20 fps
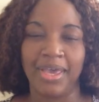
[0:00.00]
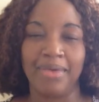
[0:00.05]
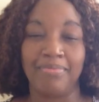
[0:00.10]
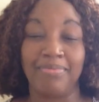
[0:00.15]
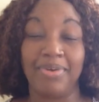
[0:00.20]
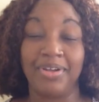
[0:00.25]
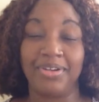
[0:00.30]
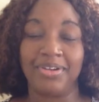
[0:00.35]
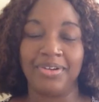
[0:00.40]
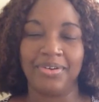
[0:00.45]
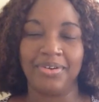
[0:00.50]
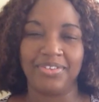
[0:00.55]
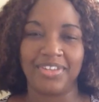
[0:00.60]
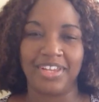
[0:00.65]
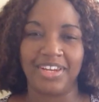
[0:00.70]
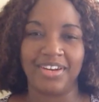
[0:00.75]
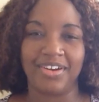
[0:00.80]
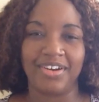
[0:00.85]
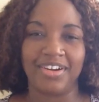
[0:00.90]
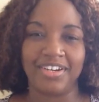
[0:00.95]
but no, the
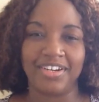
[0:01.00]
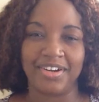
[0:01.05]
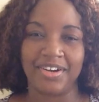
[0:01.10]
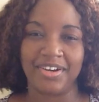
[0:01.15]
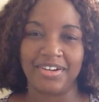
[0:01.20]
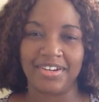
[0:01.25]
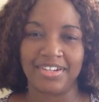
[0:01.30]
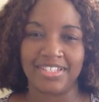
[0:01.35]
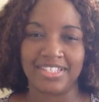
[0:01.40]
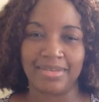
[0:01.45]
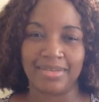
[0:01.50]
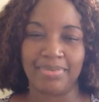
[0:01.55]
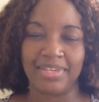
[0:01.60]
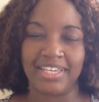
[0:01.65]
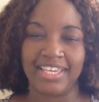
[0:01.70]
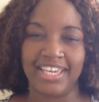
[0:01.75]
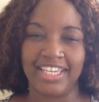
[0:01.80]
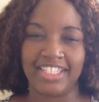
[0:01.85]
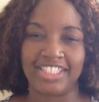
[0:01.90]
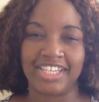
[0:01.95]
Lord heard her
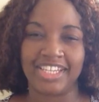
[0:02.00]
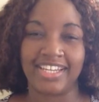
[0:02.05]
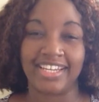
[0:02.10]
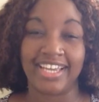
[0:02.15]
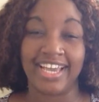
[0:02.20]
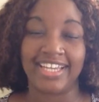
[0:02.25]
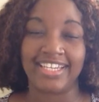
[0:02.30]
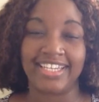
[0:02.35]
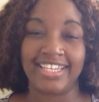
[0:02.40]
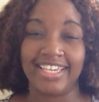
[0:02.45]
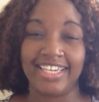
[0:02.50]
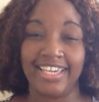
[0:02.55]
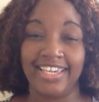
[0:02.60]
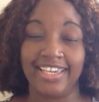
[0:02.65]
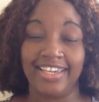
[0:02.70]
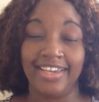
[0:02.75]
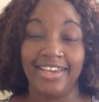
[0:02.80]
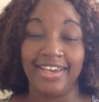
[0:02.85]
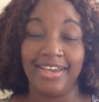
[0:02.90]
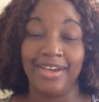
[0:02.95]
supplication and
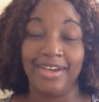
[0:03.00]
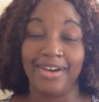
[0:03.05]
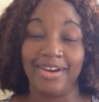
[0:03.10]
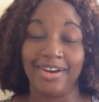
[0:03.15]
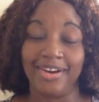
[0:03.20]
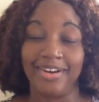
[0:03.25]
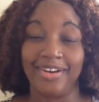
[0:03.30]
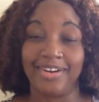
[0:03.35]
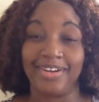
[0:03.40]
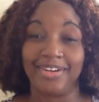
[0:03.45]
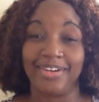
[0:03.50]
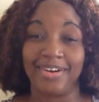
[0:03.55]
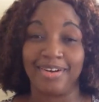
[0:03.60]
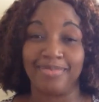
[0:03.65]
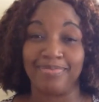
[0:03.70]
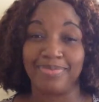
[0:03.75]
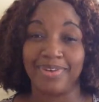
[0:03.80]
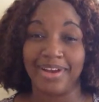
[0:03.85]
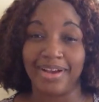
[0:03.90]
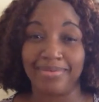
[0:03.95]
he heard her
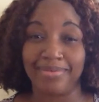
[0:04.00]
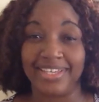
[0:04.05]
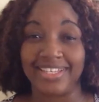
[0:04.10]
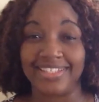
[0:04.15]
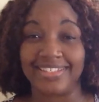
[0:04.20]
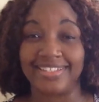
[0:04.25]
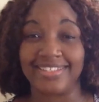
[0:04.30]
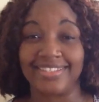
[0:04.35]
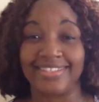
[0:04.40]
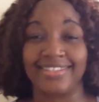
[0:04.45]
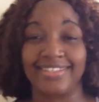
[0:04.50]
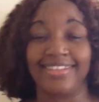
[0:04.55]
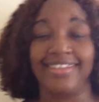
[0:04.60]
promise.